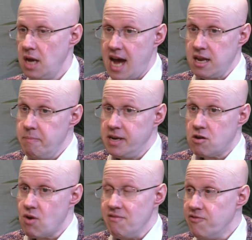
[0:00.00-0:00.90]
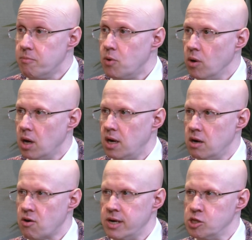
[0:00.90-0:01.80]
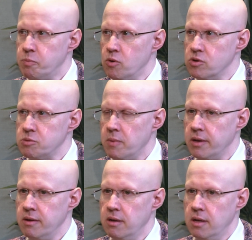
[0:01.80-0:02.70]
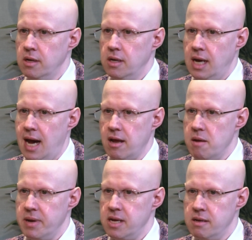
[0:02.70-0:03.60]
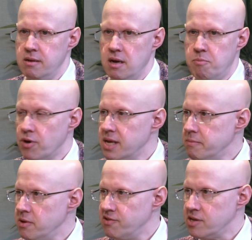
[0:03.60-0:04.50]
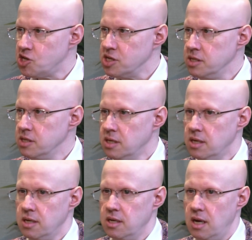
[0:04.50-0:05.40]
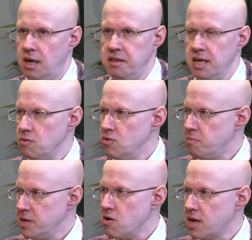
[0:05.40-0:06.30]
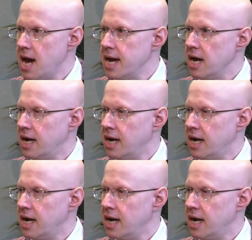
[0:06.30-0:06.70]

Had I been a great footballer, a great sportsman, had I been a brilliant musician, I think it would have been okay.